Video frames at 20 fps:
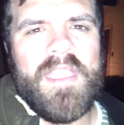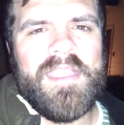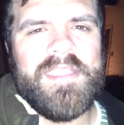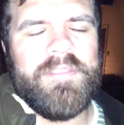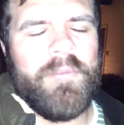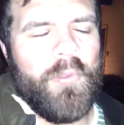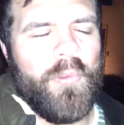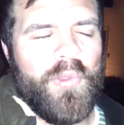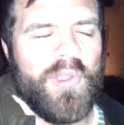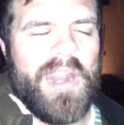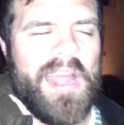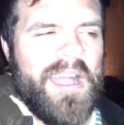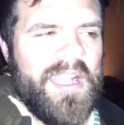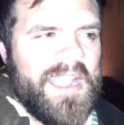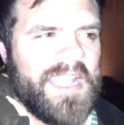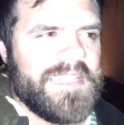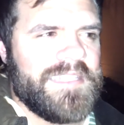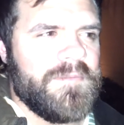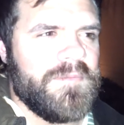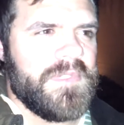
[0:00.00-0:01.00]
Then we went out,
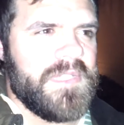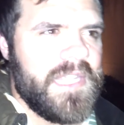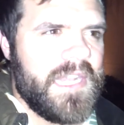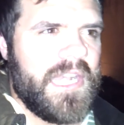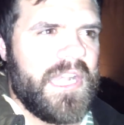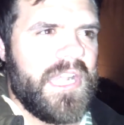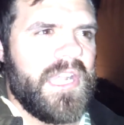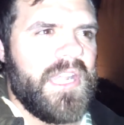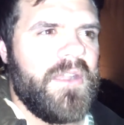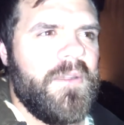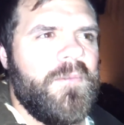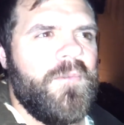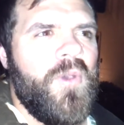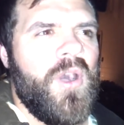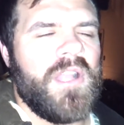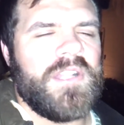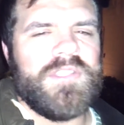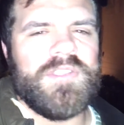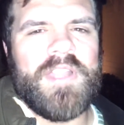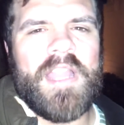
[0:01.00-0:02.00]
got some dinner,
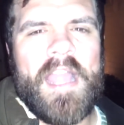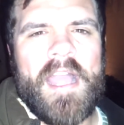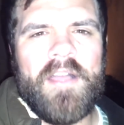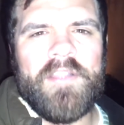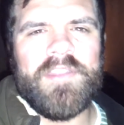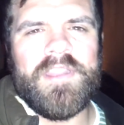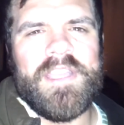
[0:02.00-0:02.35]
walked around.